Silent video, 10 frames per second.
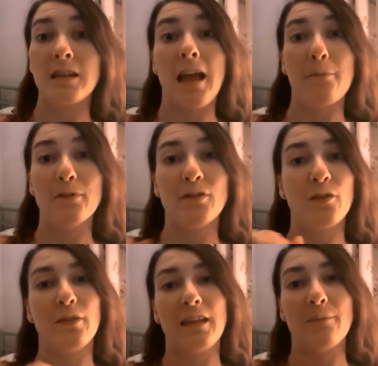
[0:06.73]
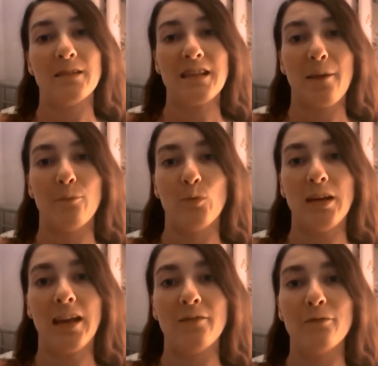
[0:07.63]
happened over the MCM
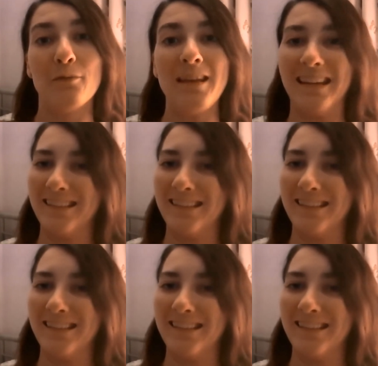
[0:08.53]
weekend for me.